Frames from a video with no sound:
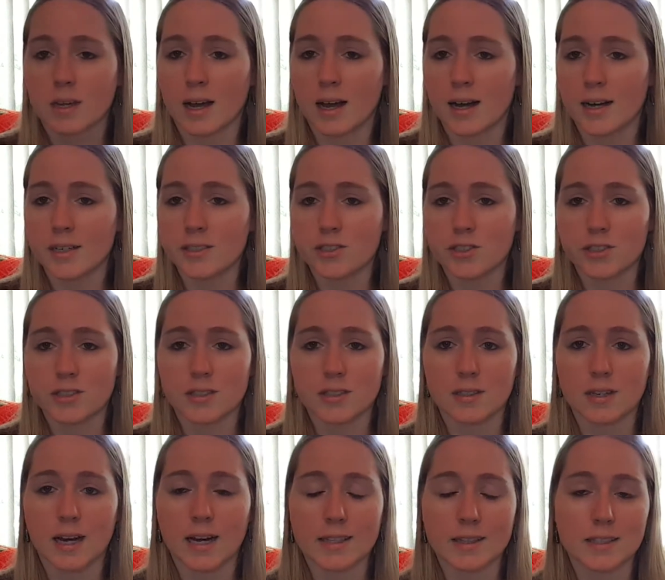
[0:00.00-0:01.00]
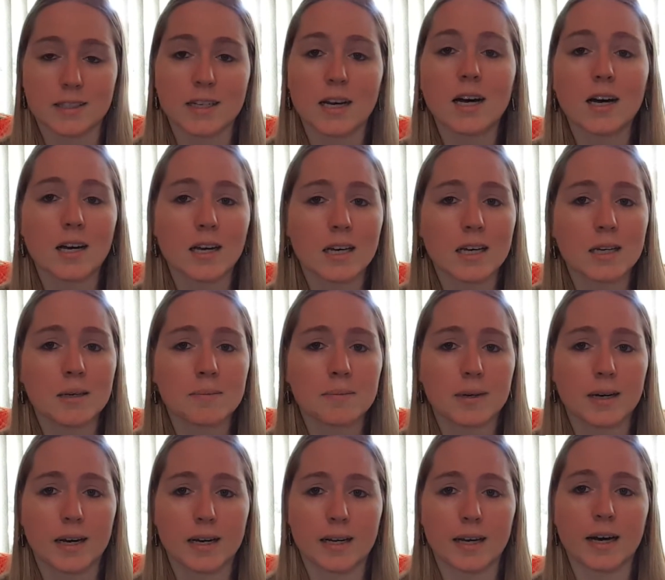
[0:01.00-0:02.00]
at the time,
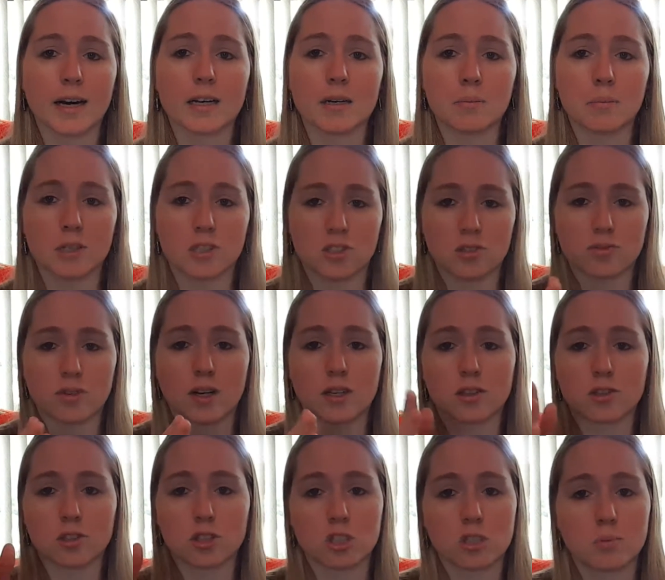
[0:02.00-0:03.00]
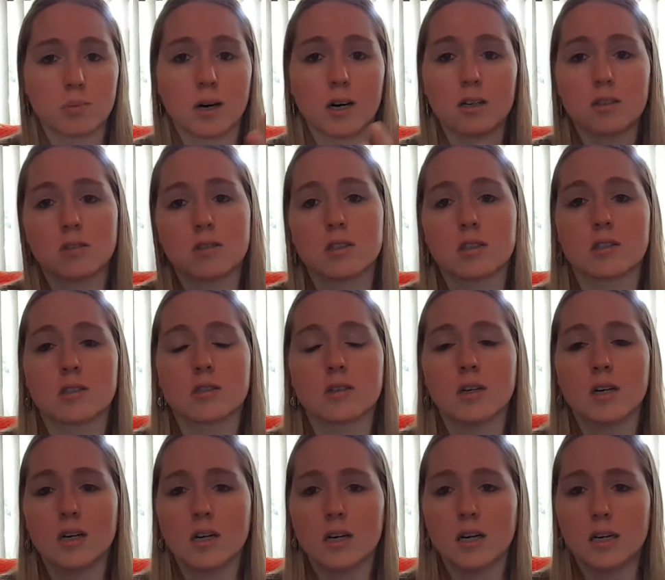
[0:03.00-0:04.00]
I had a bunch of other smaller,
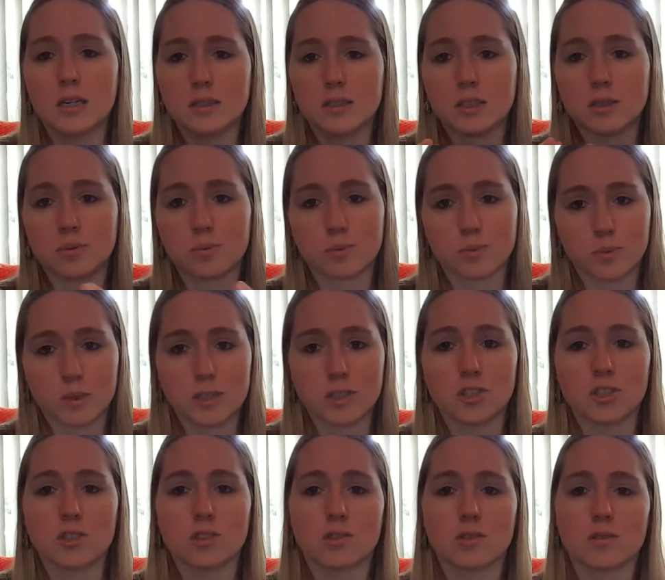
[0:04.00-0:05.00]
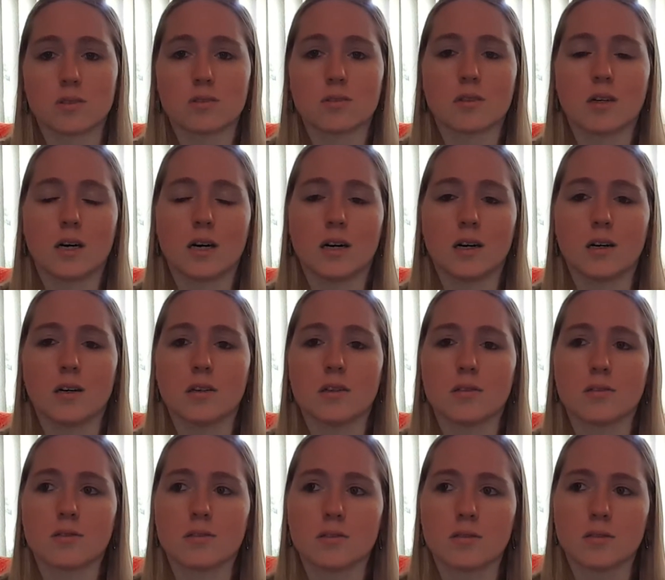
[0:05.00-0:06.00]
the original
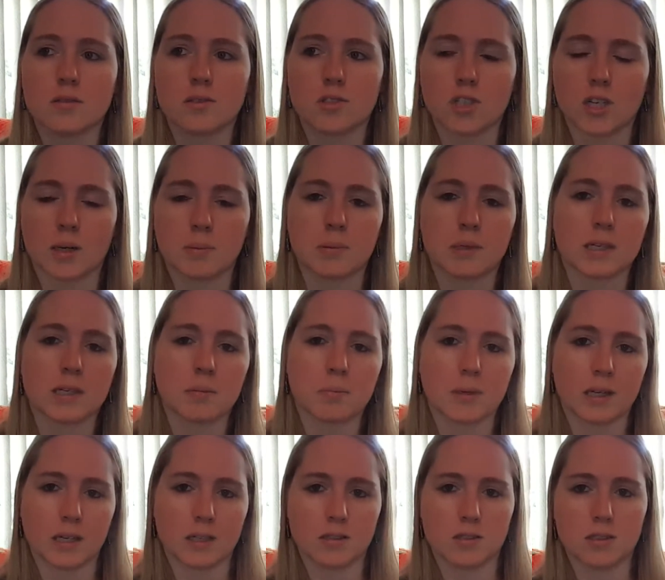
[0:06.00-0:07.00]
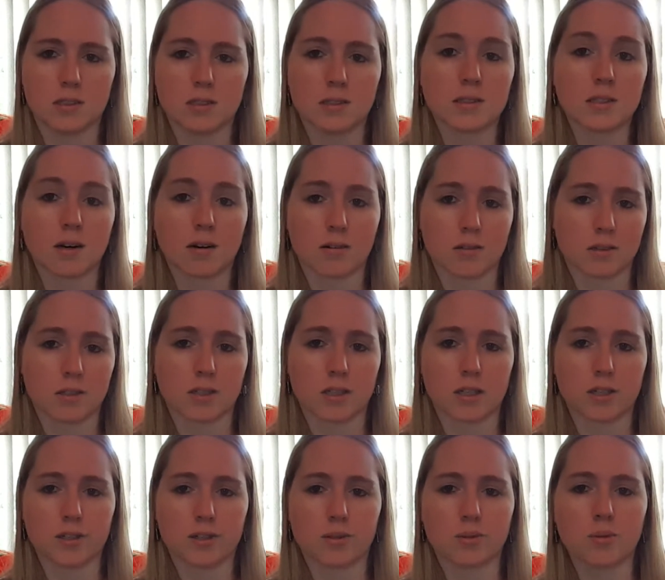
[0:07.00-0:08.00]
shopping companions on the
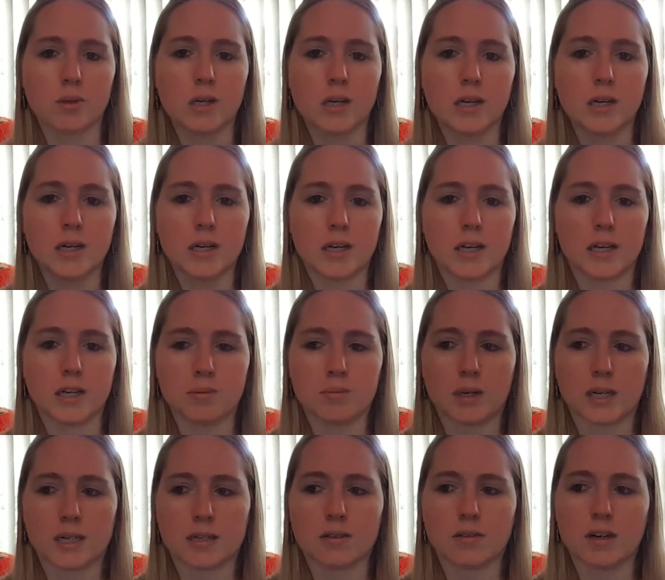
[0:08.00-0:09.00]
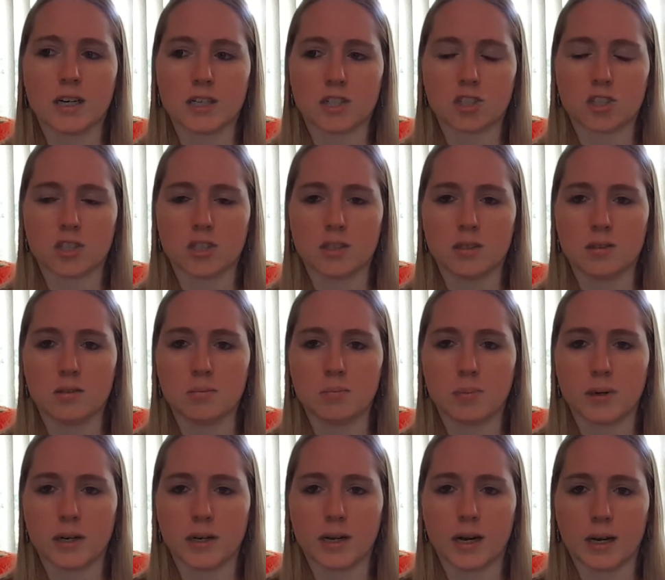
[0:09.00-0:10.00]
go in my collection,
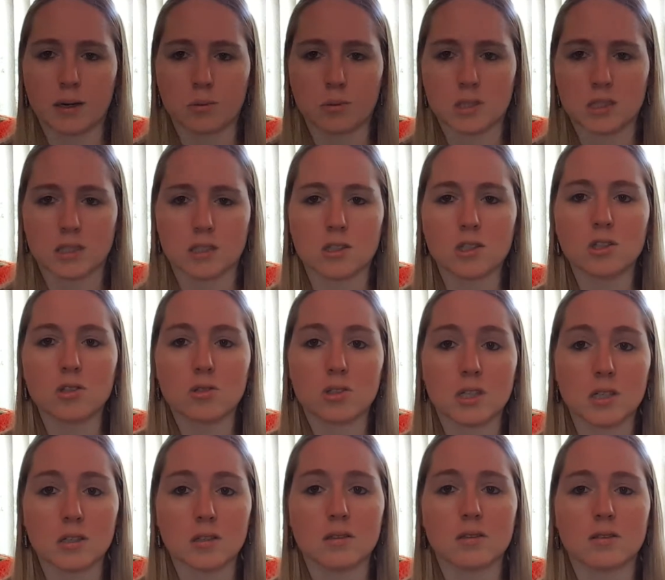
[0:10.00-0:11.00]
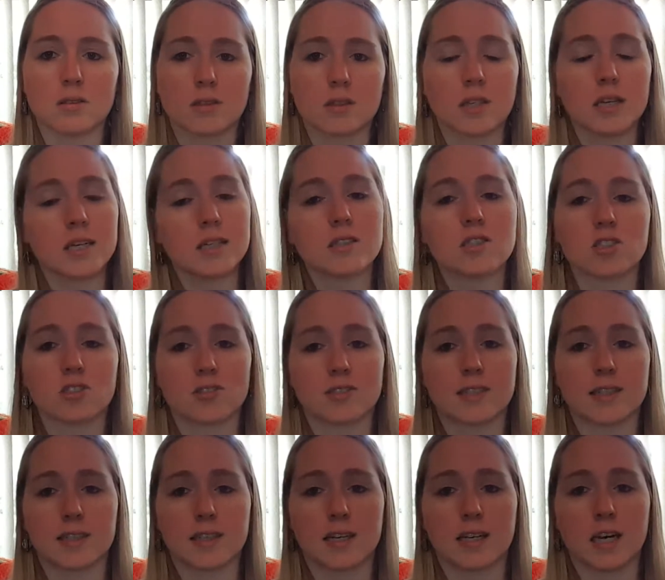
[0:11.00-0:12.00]
but I wasn't using the inserts
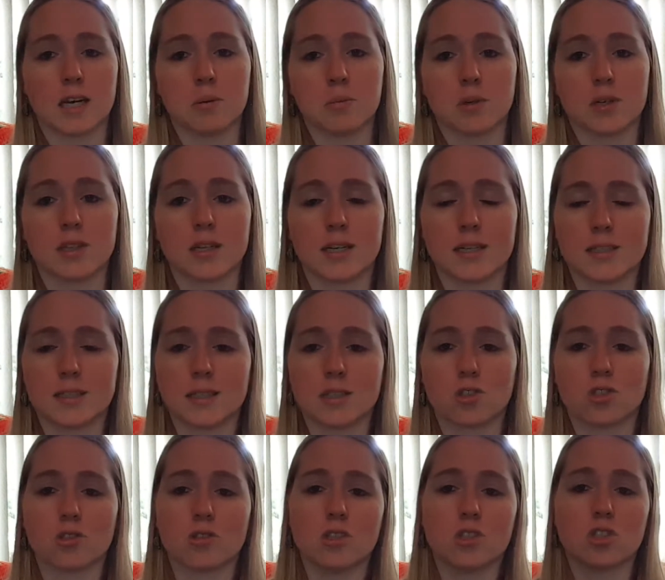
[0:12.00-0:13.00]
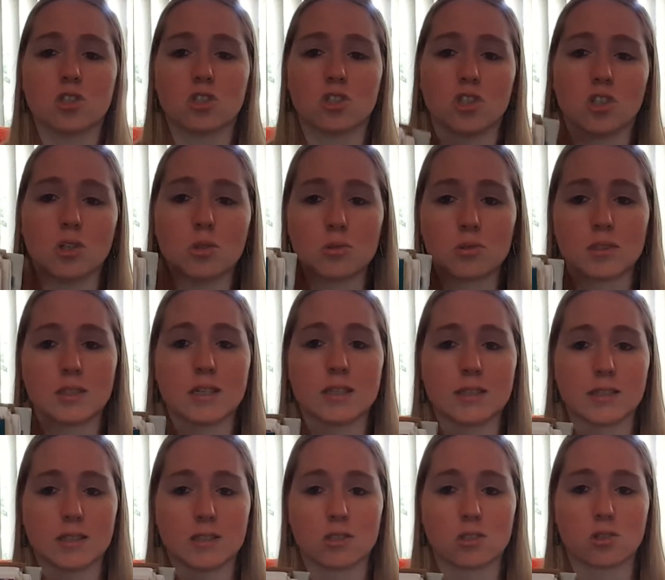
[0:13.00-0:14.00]
that they came with. I essentially just used
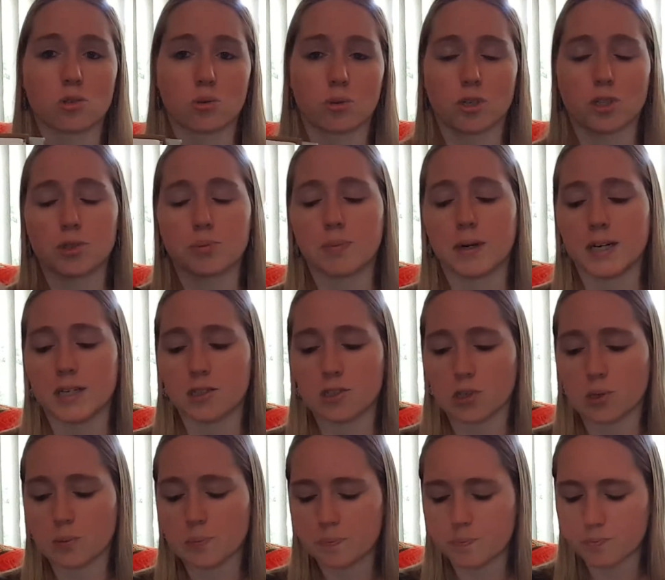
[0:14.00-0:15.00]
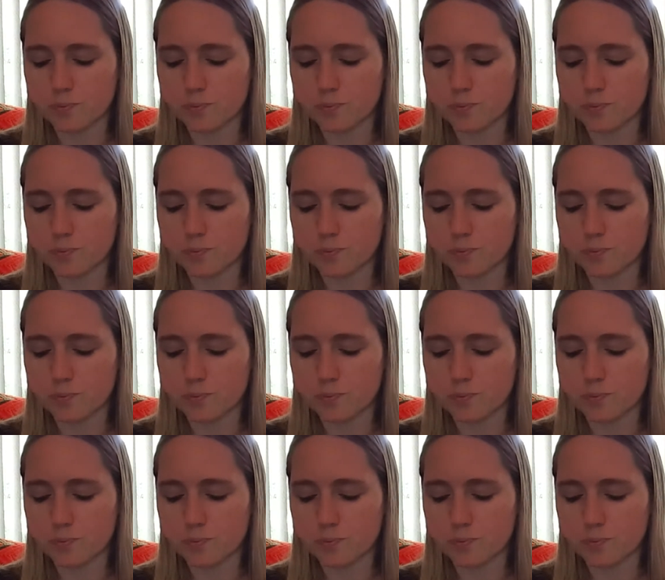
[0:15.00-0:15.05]
this as a storage binder.